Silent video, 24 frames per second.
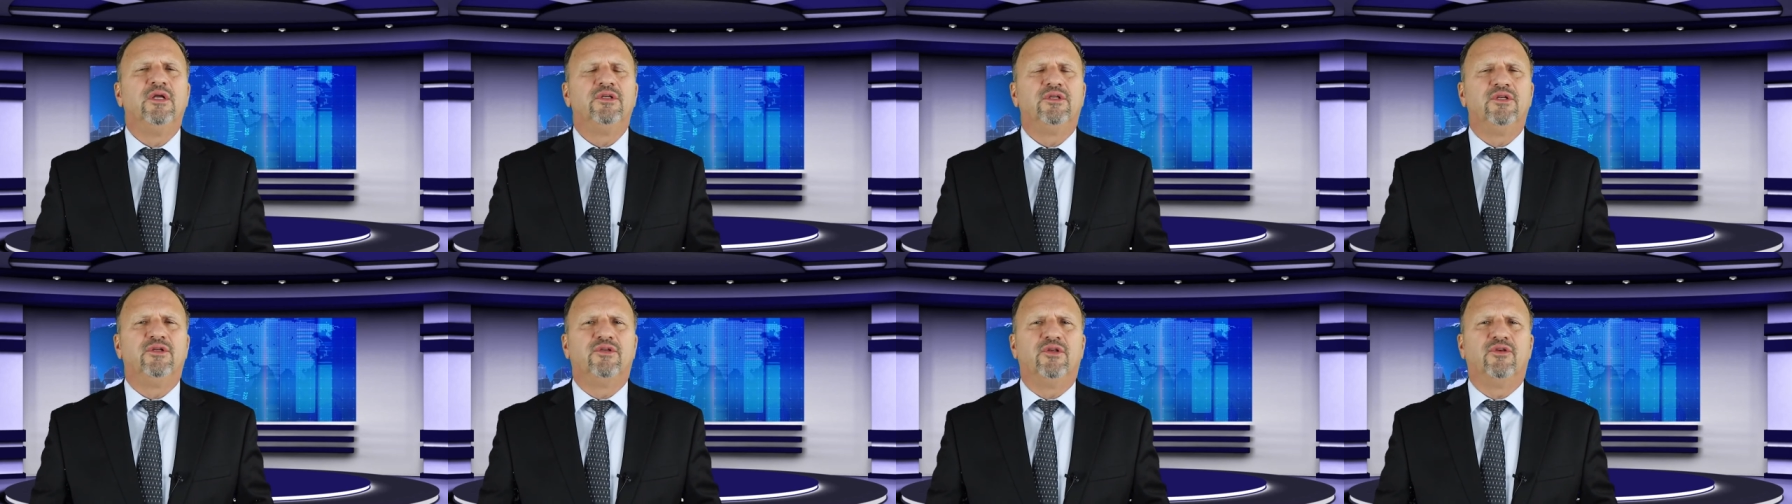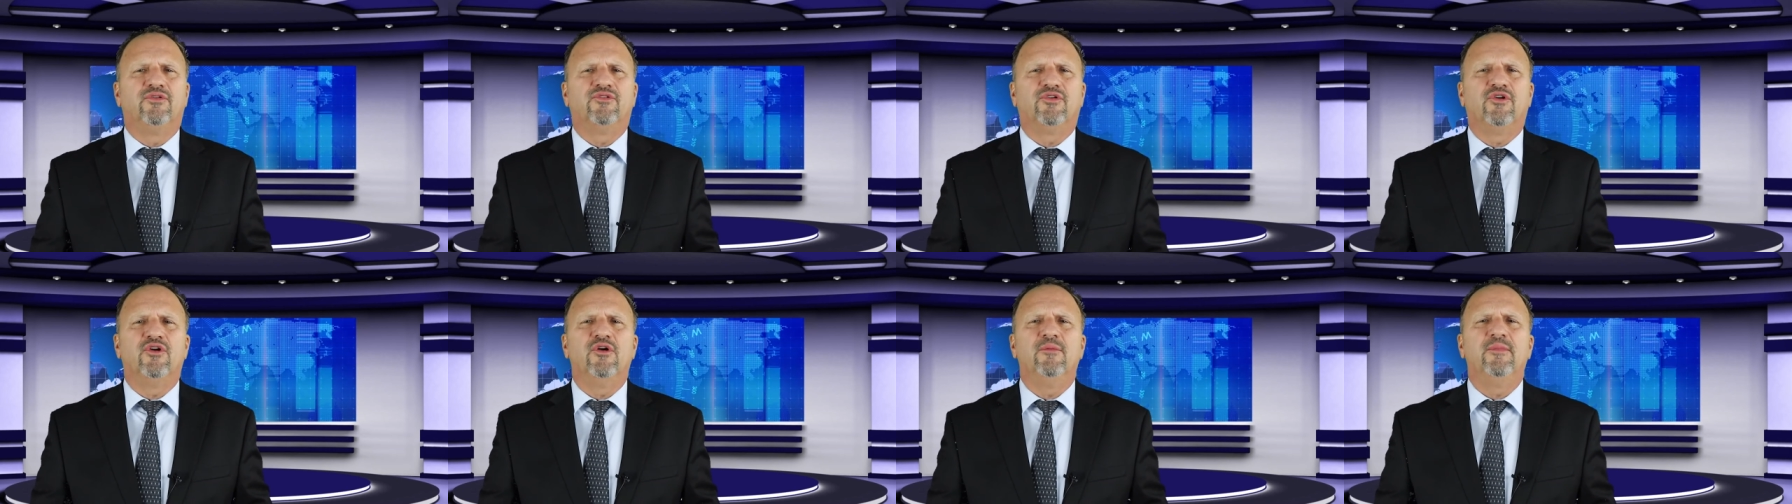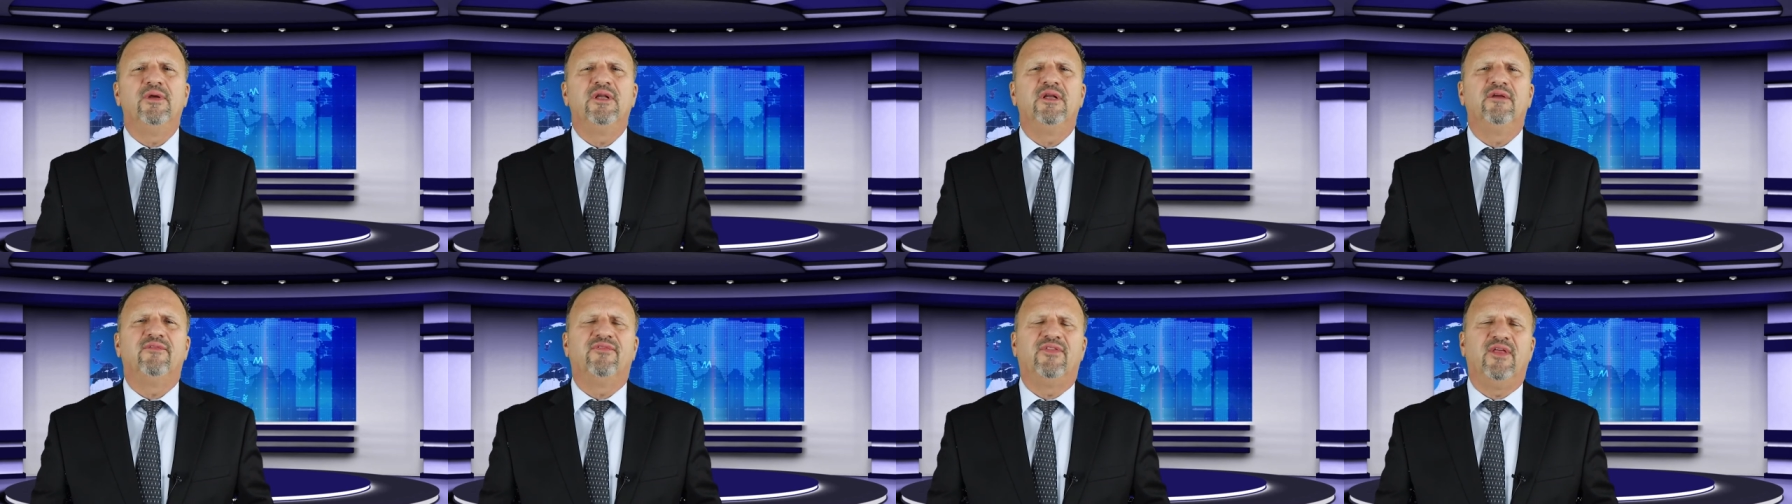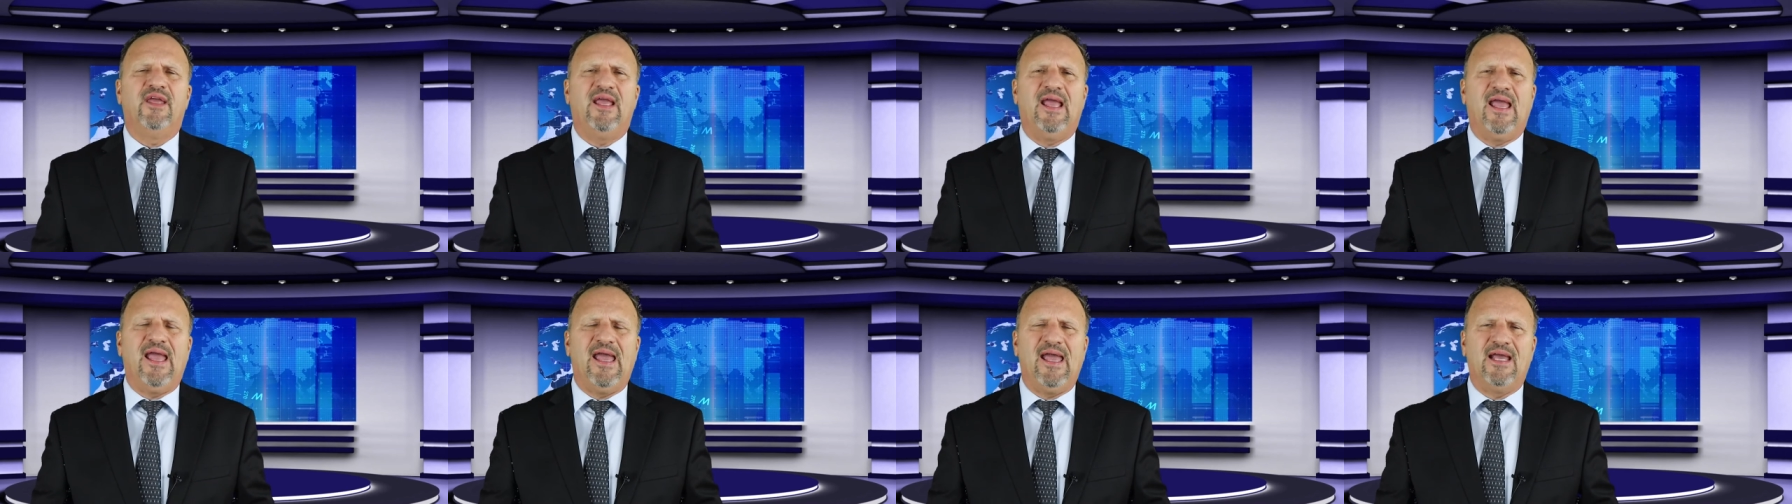determine if
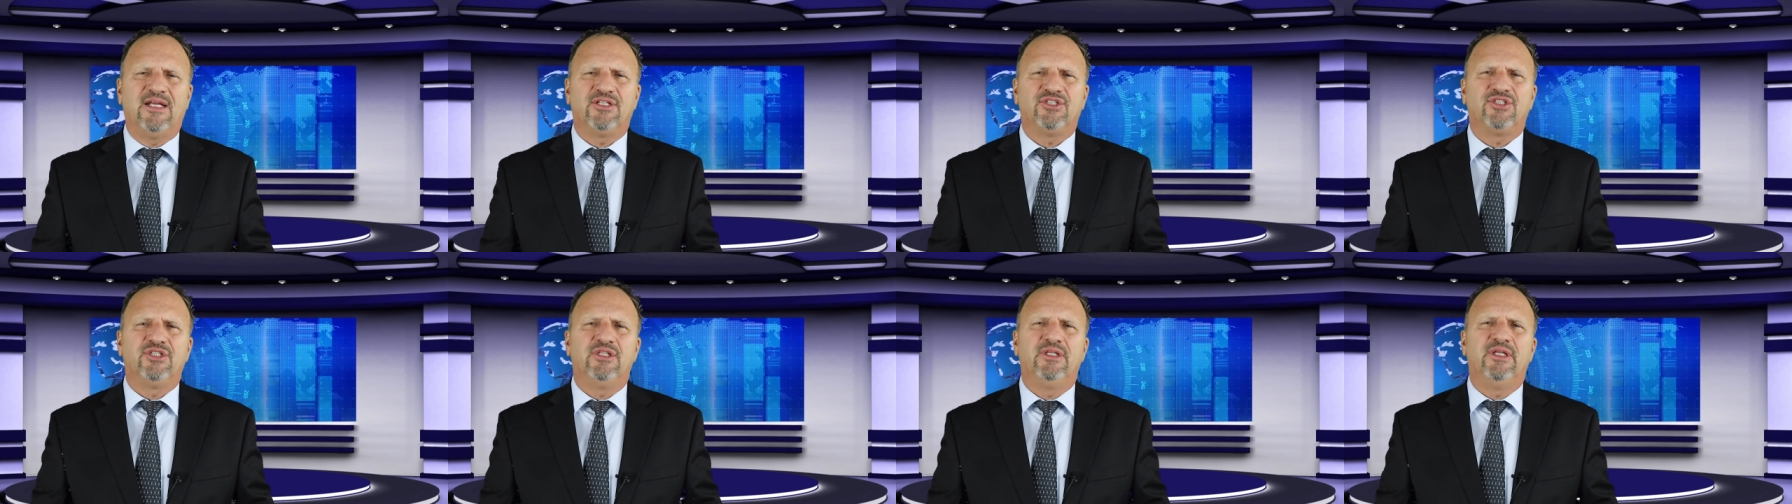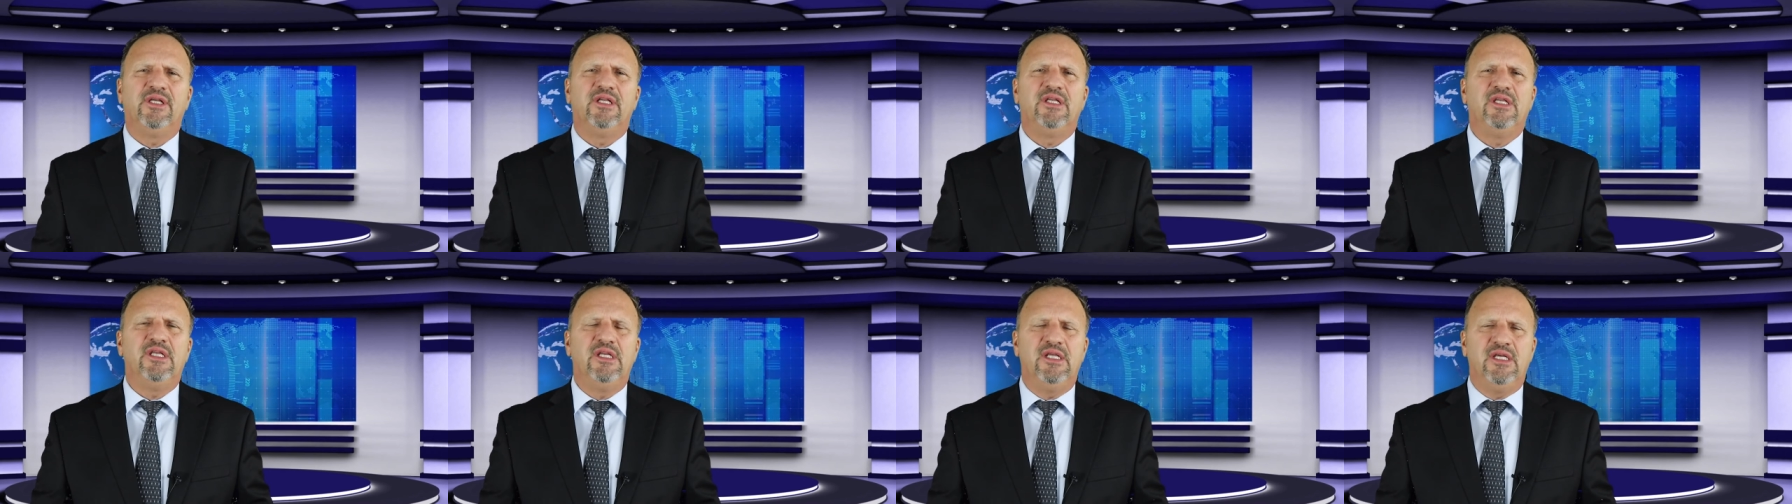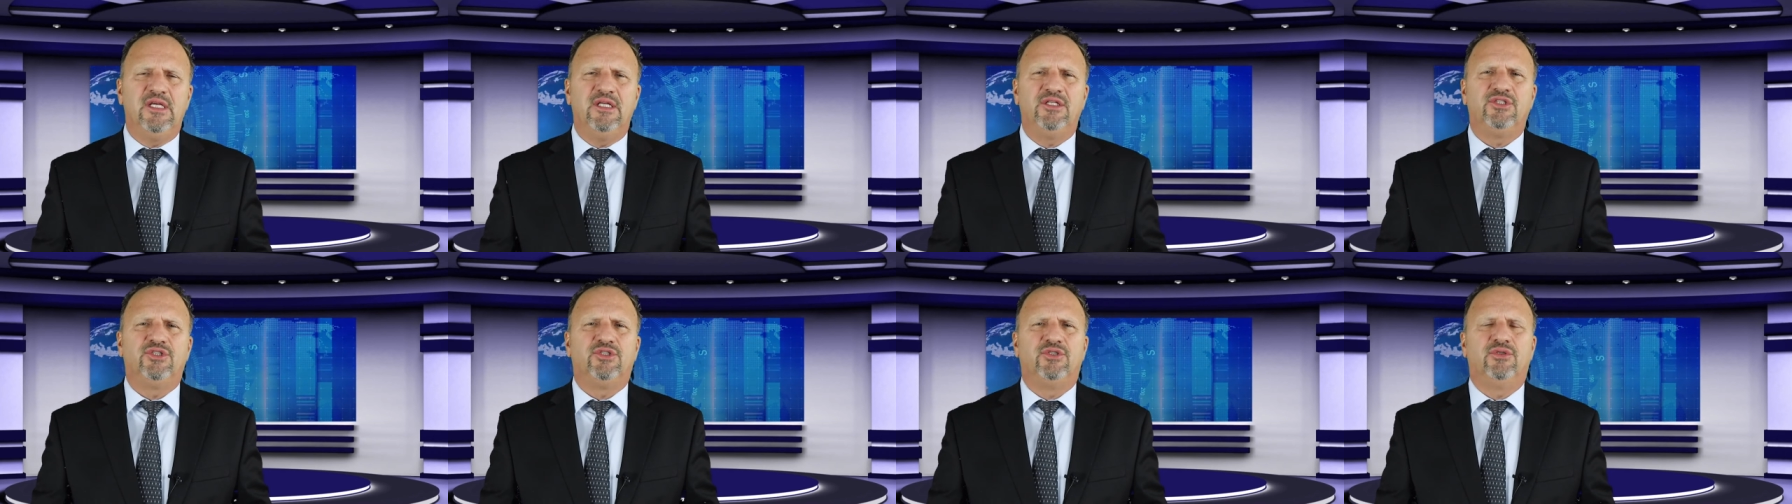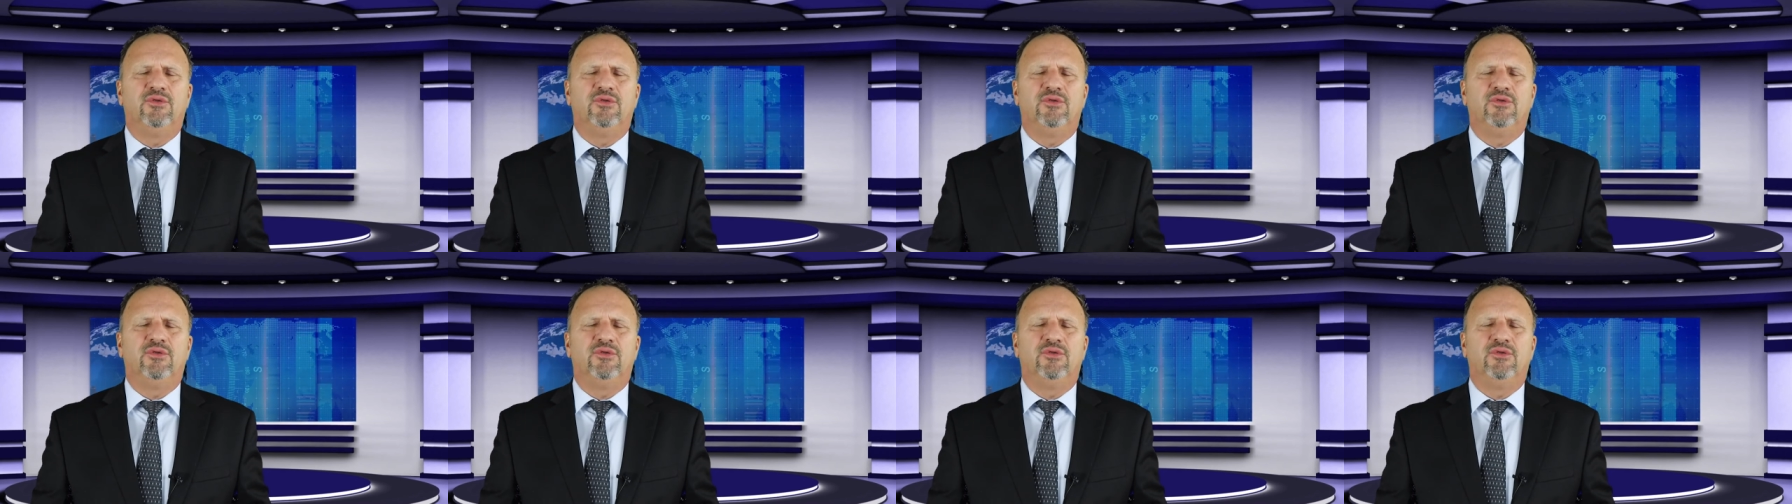they actually need